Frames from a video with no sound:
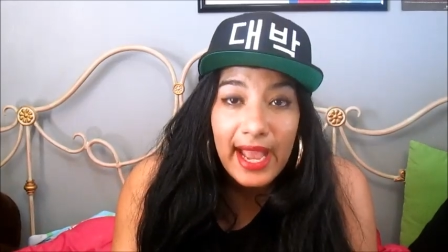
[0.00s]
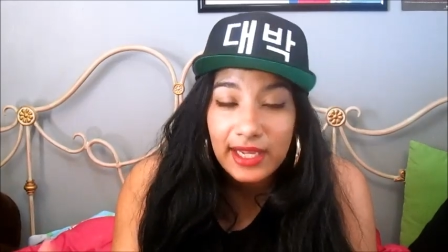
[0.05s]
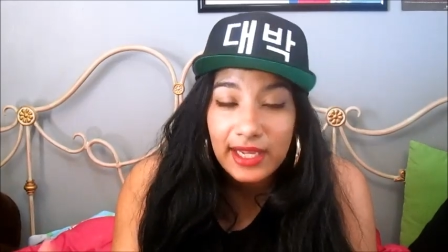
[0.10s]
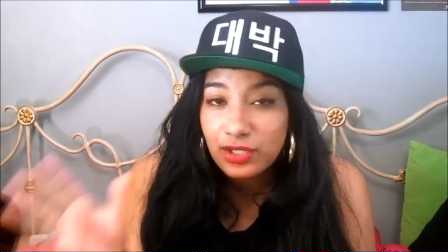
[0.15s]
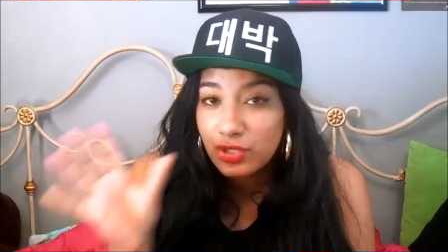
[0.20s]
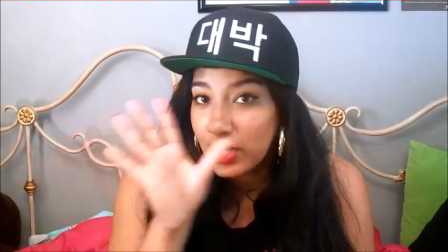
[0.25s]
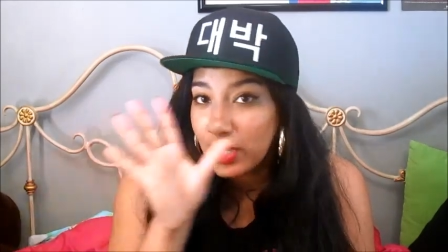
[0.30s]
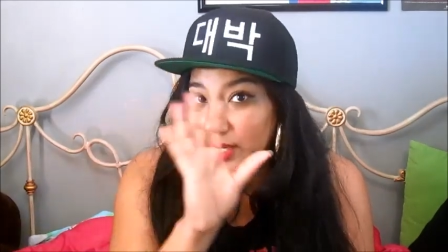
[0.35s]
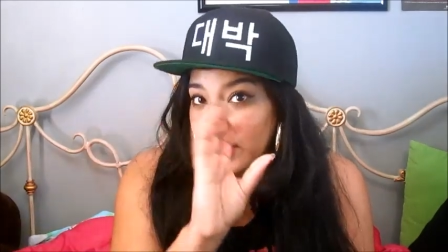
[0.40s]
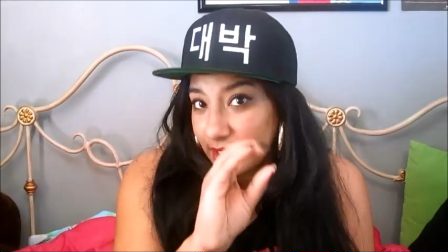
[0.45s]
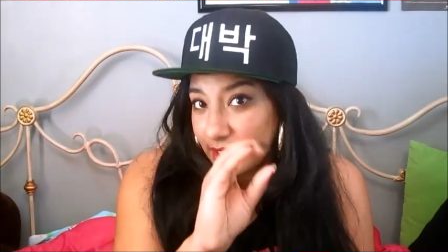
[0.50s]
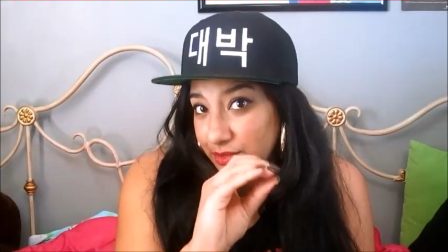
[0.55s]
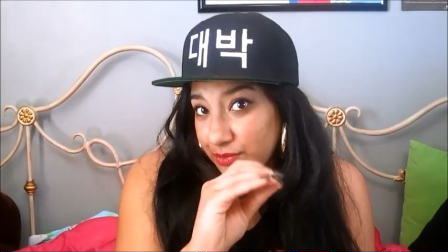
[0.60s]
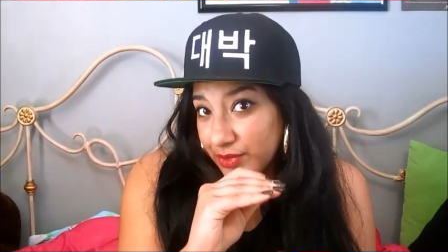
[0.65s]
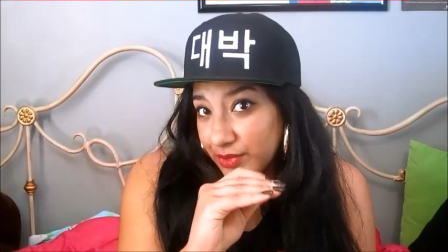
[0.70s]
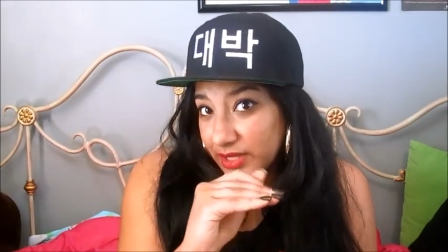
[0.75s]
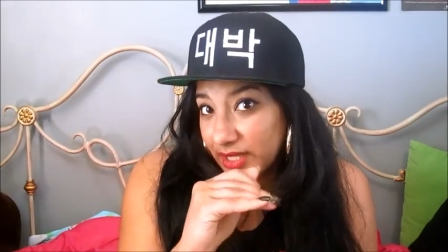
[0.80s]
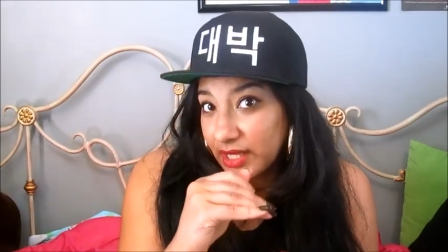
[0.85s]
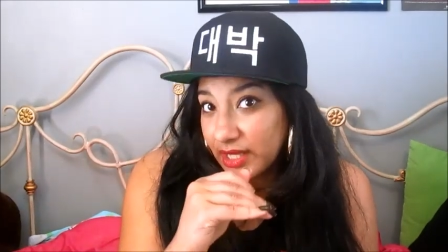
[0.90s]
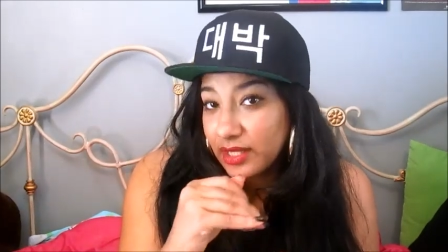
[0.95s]
I try not
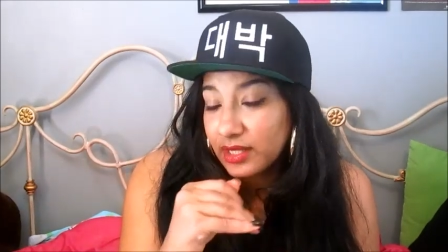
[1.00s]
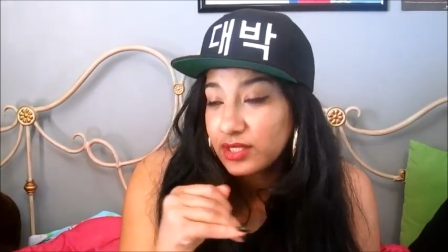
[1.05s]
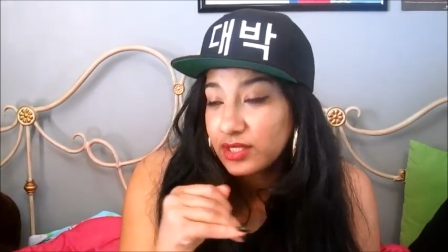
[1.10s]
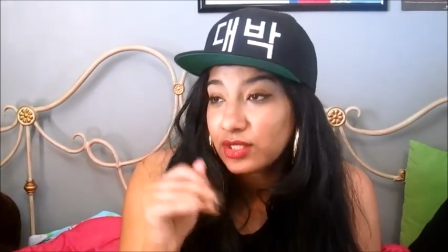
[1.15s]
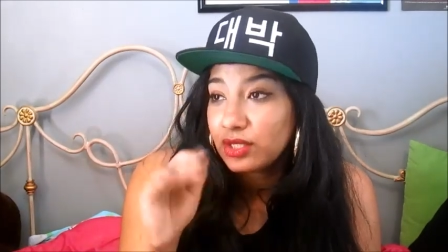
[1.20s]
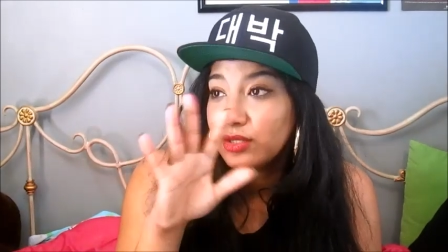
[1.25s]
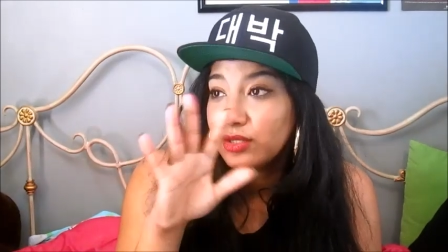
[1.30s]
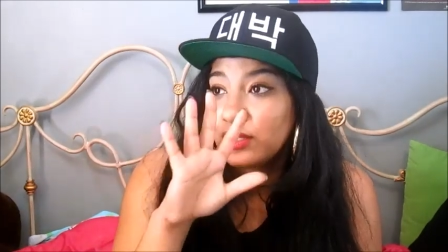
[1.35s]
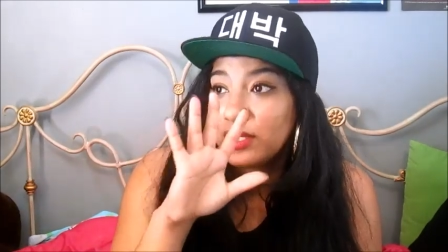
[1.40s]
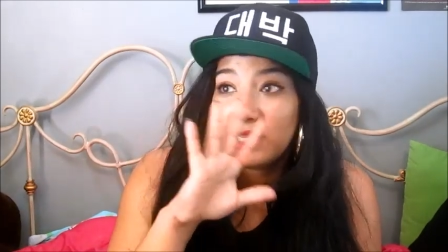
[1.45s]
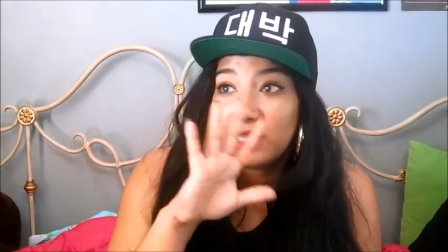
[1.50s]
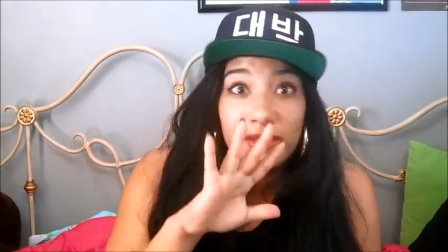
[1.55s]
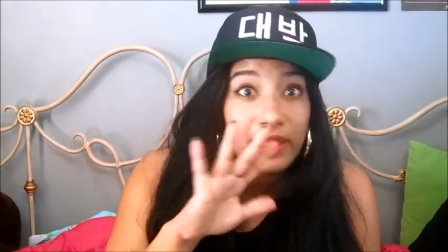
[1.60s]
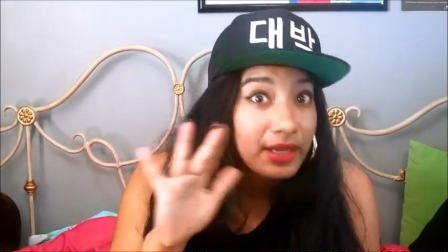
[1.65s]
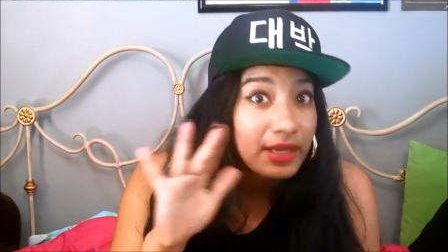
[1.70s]
to read the English underneath.